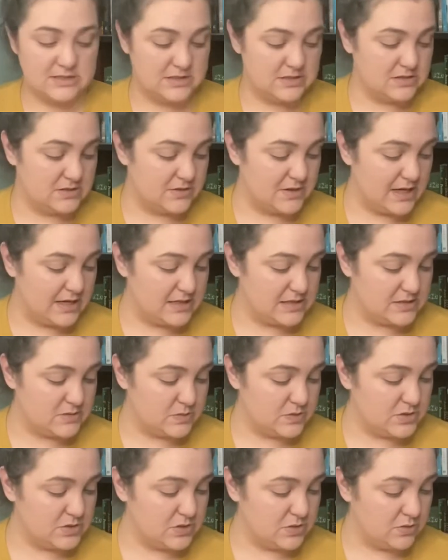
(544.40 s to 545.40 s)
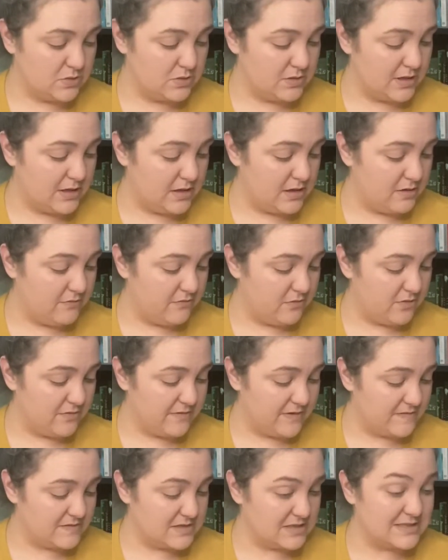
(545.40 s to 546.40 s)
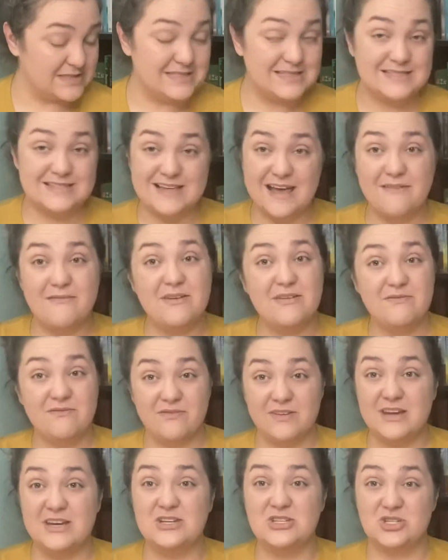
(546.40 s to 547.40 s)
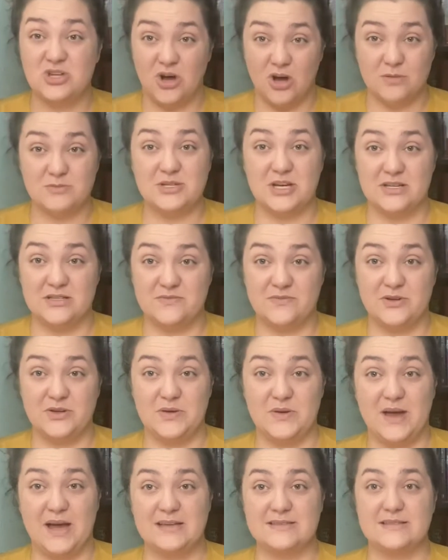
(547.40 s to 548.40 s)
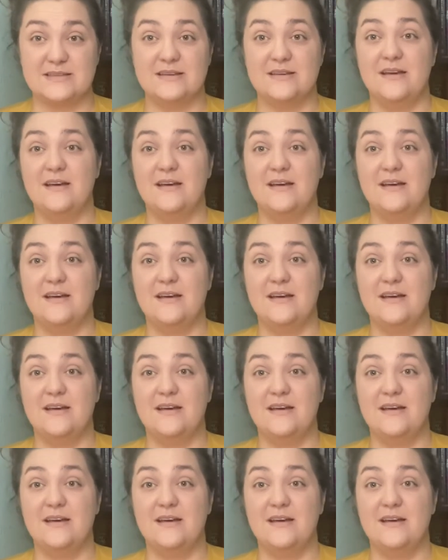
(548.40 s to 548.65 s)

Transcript: So that is 1, 2, 3, 4, 5, 6, 7 finished objects for you guys.